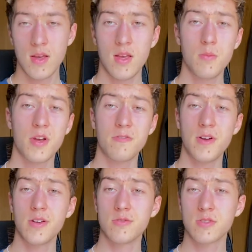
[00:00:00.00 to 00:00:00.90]
And my
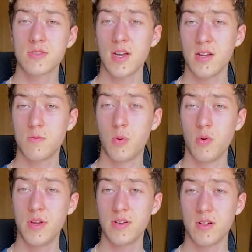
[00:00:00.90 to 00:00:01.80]
final kind of
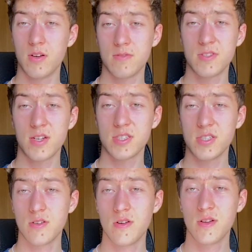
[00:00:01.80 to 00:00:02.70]
point of
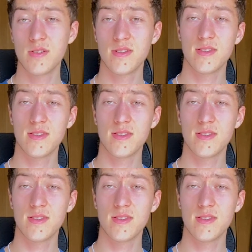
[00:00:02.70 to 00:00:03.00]
touching on